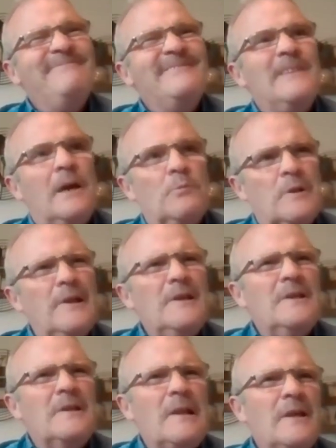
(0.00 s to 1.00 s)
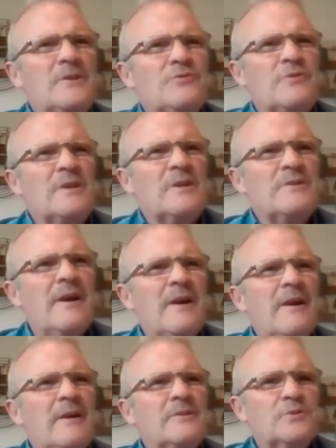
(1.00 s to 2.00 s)
I would like an electric
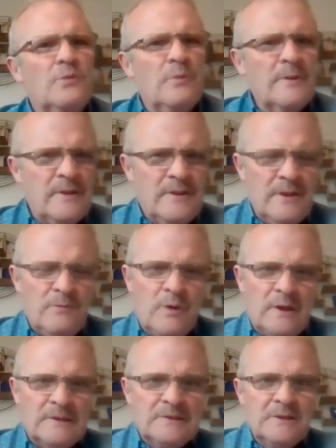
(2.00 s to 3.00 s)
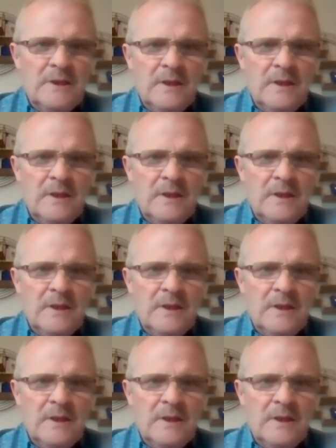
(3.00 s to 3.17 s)
guitar. So what I did was